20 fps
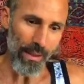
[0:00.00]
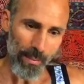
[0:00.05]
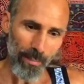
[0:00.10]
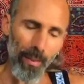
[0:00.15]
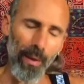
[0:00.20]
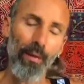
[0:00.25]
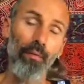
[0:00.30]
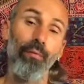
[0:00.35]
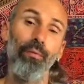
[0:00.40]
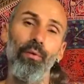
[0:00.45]

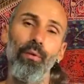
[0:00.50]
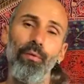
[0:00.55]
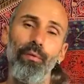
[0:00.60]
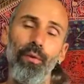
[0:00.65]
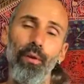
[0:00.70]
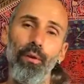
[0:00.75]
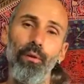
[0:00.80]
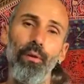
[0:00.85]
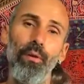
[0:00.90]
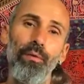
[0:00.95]
painful
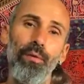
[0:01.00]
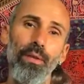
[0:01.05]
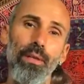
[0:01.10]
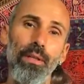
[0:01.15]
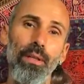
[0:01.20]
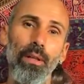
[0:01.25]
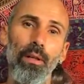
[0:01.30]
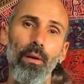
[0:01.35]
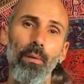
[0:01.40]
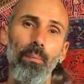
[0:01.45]
for the
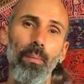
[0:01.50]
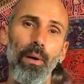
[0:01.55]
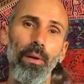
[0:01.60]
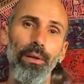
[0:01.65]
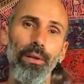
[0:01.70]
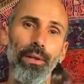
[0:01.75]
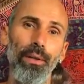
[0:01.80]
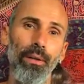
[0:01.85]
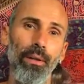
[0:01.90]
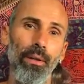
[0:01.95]
physical
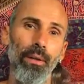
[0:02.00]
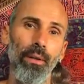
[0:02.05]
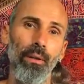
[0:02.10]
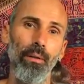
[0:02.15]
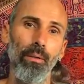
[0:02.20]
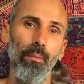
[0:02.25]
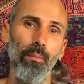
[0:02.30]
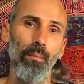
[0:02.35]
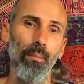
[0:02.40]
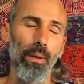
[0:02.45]
body,
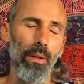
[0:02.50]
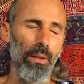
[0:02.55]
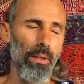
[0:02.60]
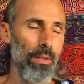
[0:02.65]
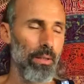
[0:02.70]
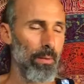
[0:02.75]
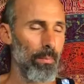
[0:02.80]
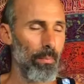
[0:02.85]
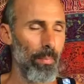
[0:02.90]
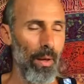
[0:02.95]
but
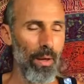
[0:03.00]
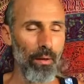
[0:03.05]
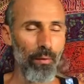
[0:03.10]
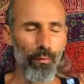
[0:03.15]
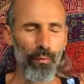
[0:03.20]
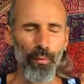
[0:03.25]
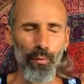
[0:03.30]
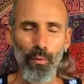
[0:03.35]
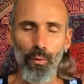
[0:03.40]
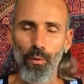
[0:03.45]
it's
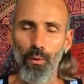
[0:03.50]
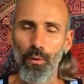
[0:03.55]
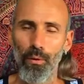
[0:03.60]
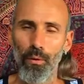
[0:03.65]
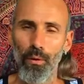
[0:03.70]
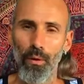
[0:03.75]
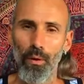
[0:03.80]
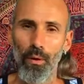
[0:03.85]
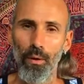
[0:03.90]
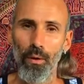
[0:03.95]
painful
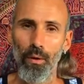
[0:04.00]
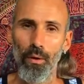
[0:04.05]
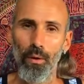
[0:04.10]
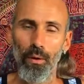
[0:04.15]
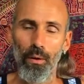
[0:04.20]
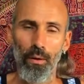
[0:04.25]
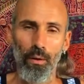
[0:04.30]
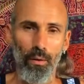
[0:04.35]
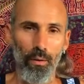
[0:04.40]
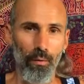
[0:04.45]

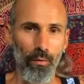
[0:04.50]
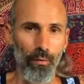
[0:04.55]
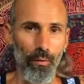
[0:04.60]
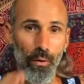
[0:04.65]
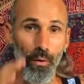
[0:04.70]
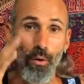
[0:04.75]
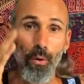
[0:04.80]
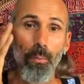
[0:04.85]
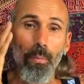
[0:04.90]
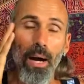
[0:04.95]

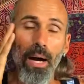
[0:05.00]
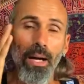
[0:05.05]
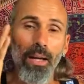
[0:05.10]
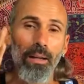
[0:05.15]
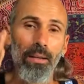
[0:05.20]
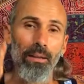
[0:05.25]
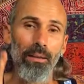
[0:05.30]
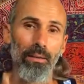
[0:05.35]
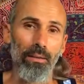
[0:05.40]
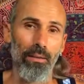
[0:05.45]
for the
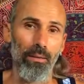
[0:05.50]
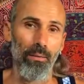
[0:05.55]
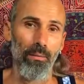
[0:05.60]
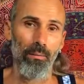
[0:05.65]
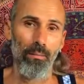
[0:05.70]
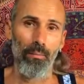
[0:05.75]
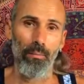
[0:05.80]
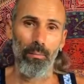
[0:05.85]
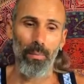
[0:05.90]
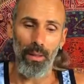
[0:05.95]
mind,
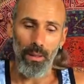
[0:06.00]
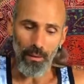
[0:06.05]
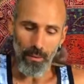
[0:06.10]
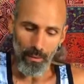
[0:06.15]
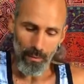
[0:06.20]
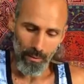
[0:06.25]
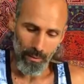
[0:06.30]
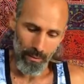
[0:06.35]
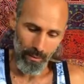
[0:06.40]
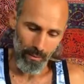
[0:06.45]

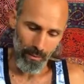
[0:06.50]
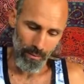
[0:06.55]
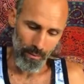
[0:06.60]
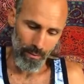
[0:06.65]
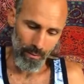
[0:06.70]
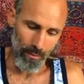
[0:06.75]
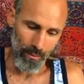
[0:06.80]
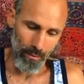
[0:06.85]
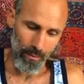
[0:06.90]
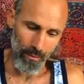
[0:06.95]
because
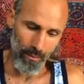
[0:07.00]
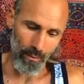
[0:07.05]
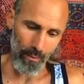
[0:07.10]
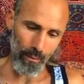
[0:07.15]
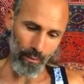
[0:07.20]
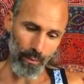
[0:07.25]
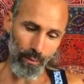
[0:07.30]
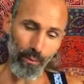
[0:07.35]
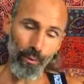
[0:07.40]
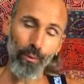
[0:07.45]

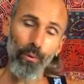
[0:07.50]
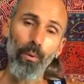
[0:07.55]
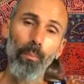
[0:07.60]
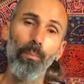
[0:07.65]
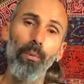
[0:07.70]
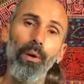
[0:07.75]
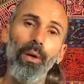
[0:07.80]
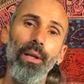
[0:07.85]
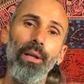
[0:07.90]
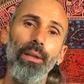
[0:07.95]
through the
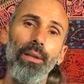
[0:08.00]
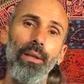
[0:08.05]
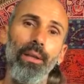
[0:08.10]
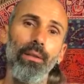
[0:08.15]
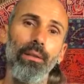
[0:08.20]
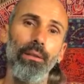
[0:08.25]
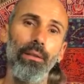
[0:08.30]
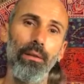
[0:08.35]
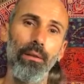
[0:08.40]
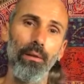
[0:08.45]

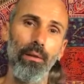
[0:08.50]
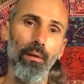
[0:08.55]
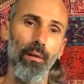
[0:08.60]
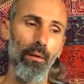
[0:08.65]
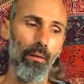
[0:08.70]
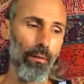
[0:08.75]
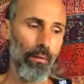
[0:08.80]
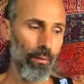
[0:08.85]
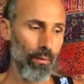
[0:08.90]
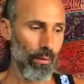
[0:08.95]
breathings,
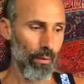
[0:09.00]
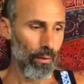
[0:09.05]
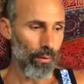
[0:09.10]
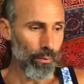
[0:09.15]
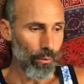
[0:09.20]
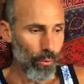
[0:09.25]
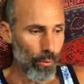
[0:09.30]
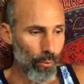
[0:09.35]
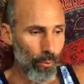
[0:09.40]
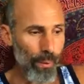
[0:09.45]

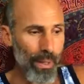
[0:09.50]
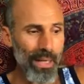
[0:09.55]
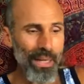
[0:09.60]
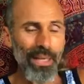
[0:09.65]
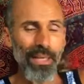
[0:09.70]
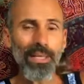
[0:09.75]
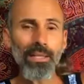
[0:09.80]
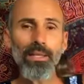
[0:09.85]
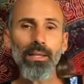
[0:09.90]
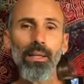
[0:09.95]
through
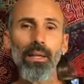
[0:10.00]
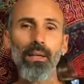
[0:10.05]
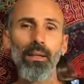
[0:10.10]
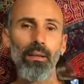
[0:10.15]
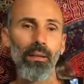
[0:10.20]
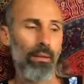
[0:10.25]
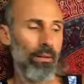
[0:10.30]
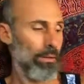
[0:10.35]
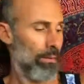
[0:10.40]
releasing